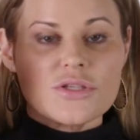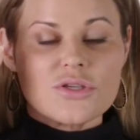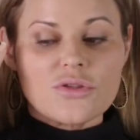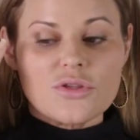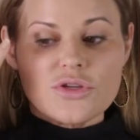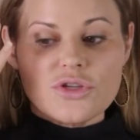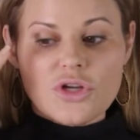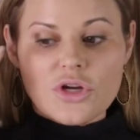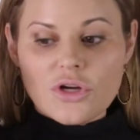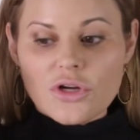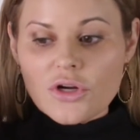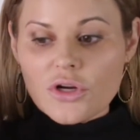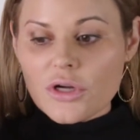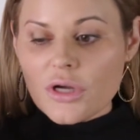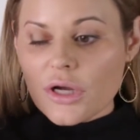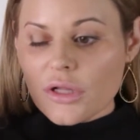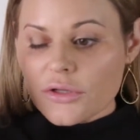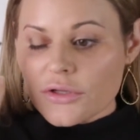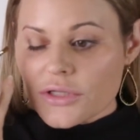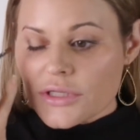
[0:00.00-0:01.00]
So the darker
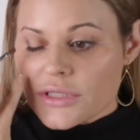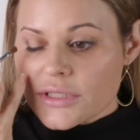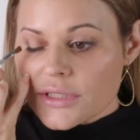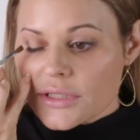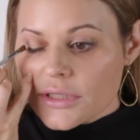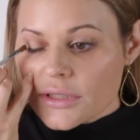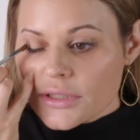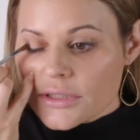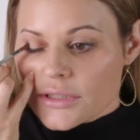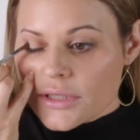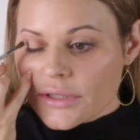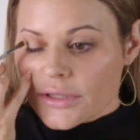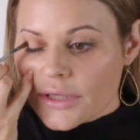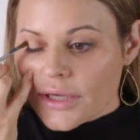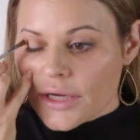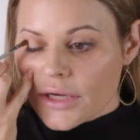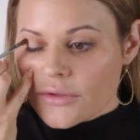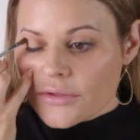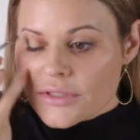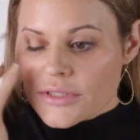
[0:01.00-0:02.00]
color still is on the
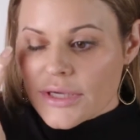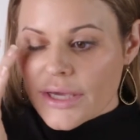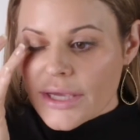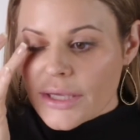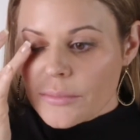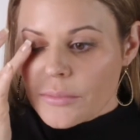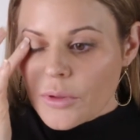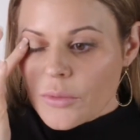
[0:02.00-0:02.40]
outside,